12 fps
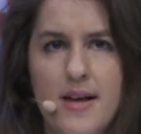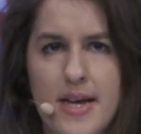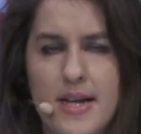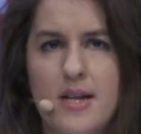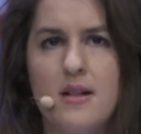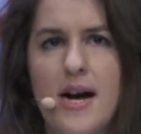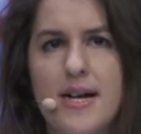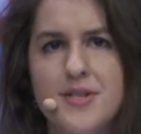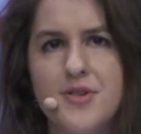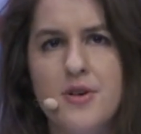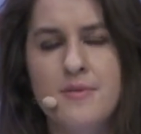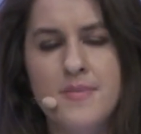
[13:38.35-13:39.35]
in a
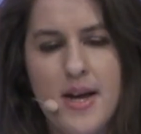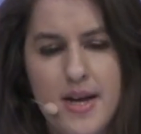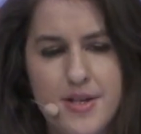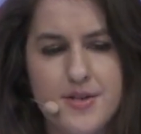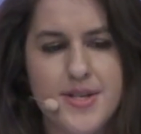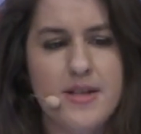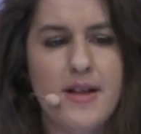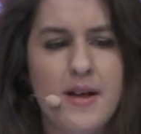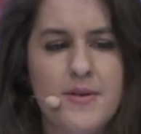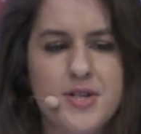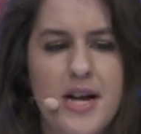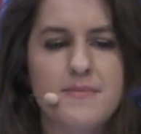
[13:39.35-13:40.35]
classroom and using
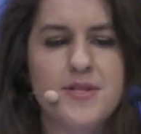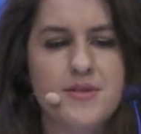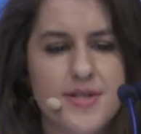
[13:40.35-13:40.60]
language apps,